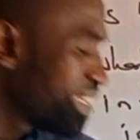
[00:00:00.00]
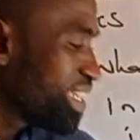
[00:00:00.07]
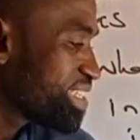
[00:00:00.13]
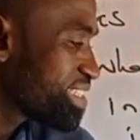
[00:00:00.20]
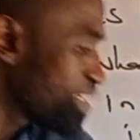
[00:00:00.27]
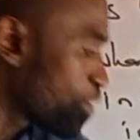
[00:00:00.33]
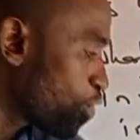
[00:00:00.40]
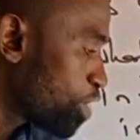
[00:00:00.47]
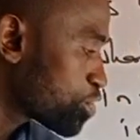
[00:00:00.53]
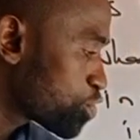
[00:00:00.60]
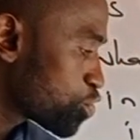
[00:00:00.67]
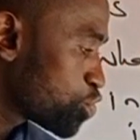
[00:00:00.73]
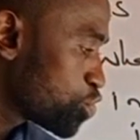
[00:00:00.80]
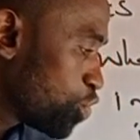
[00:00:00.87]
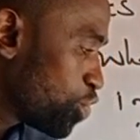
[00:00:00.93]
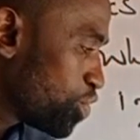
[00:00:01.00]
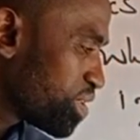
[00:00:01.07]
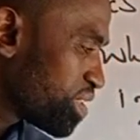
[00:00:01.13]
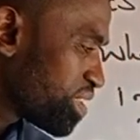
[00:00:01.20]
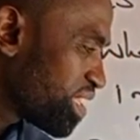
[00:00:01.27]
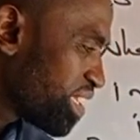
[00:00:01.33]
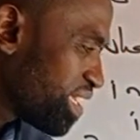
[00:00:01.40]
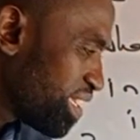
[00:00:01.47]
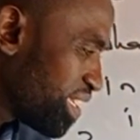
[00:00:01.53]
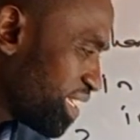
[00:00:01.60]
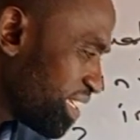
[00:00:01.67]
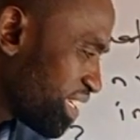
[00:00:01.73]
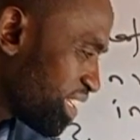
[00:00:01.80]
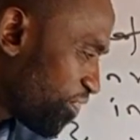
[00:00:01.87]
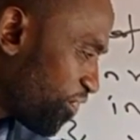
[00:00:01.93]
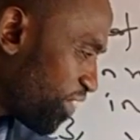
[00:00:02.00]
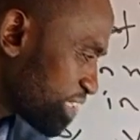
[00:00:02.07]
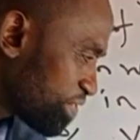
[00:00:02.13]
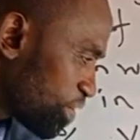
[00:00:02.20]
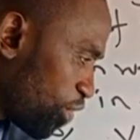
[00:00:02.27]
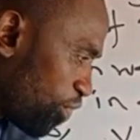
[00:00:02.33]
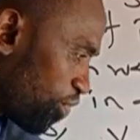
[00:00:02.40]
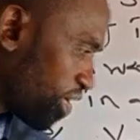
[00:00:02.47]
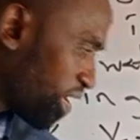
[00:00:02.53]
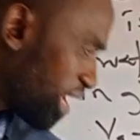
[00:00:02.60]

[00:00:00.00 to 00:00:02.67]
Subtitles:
is equals to the divided of